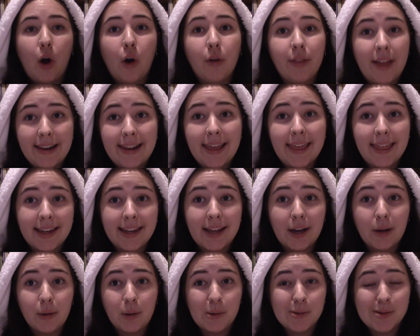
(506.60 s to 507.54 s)
on that day they
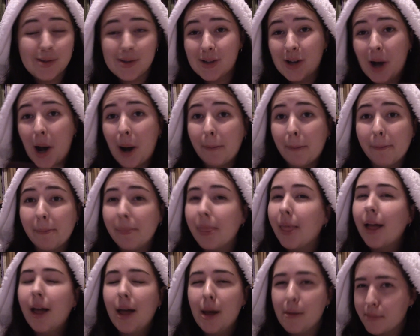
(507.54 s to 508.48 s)
tell you. So you can't
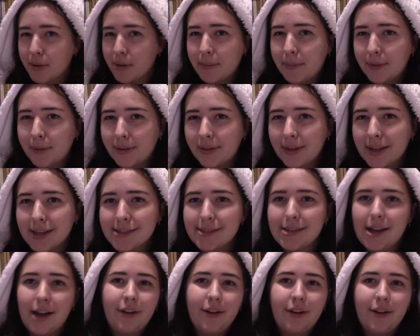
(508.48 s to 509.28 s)
pre-book things.